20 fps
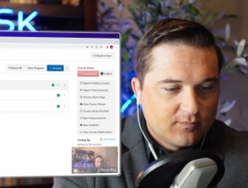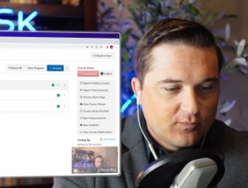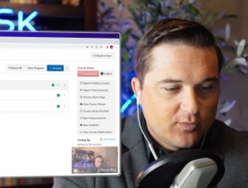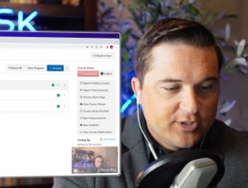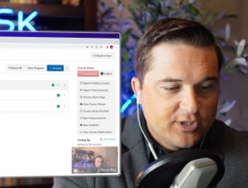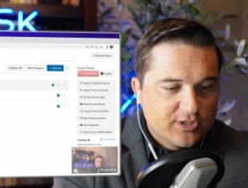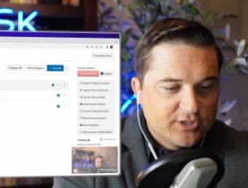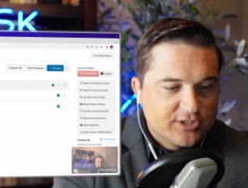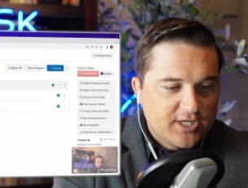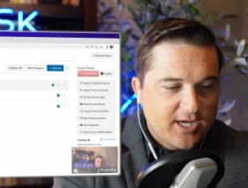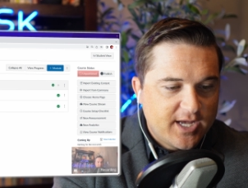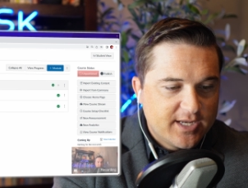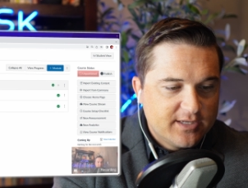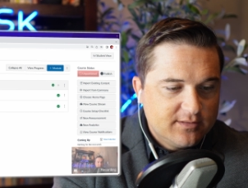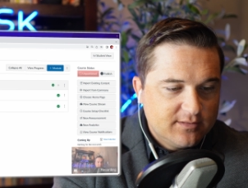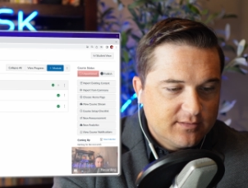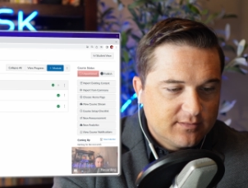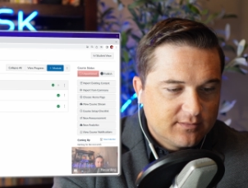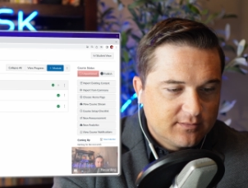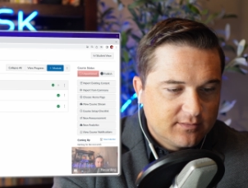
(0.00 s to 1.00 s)
When you're
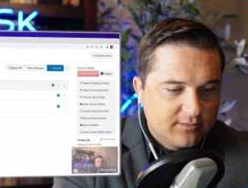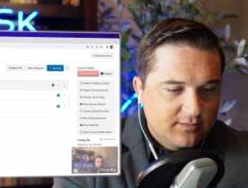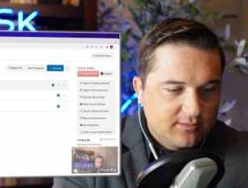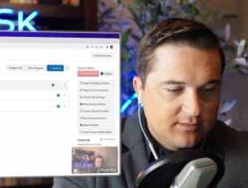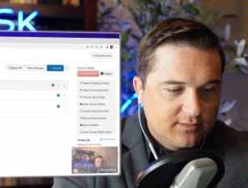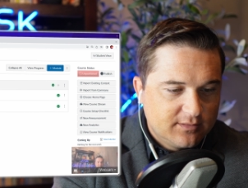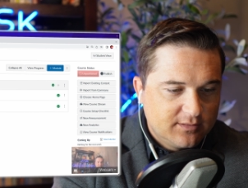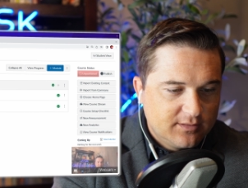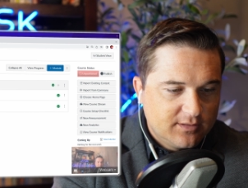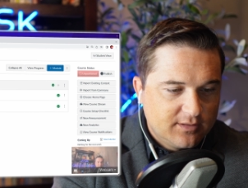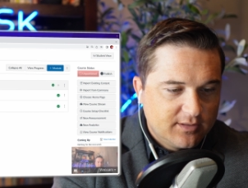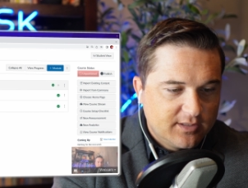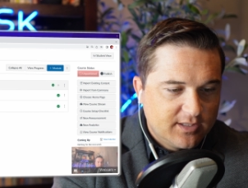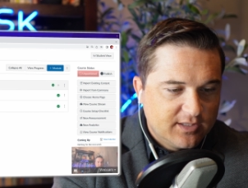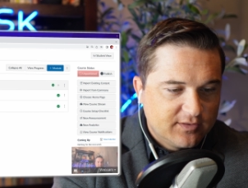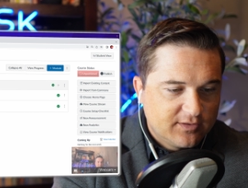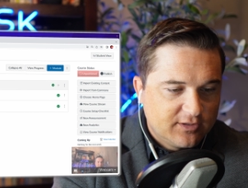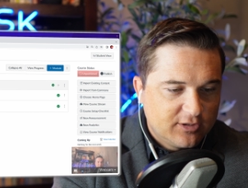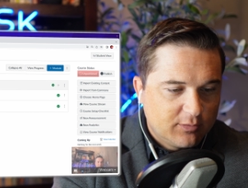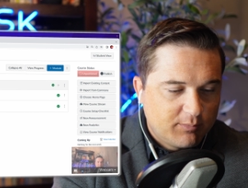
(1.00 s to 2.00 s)
done, you're going
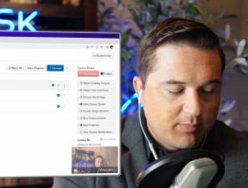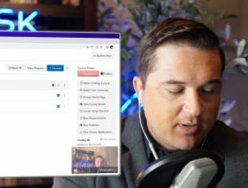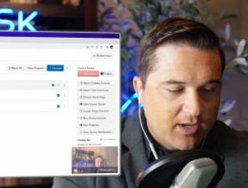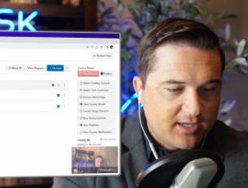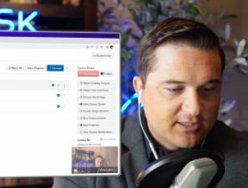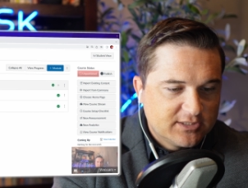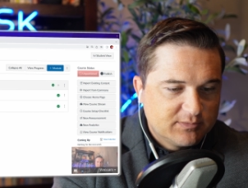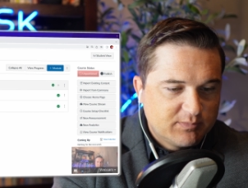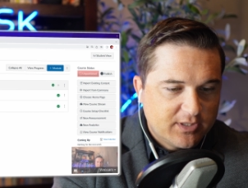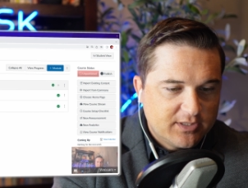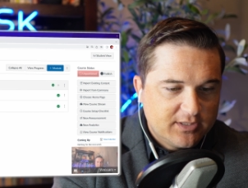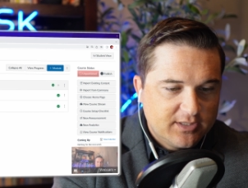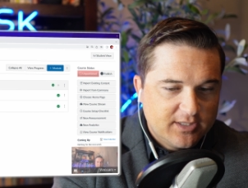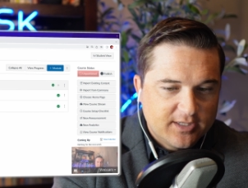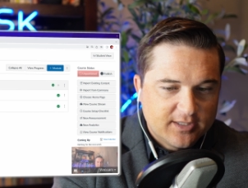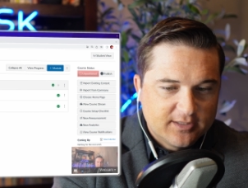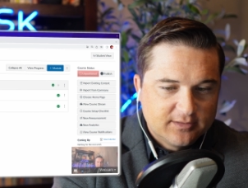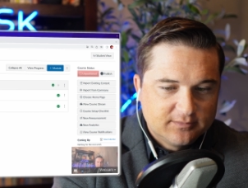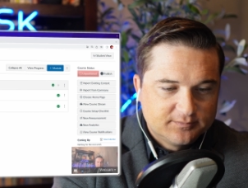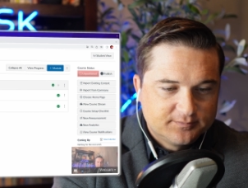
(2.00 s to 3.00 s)
to hit the little pause button
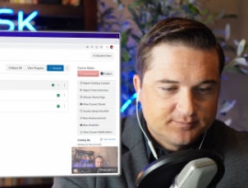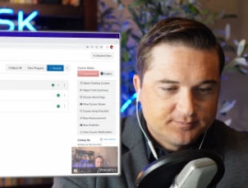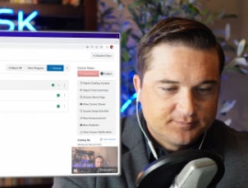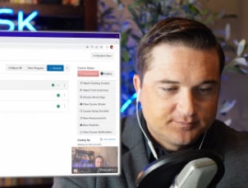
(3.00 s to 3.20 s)
here.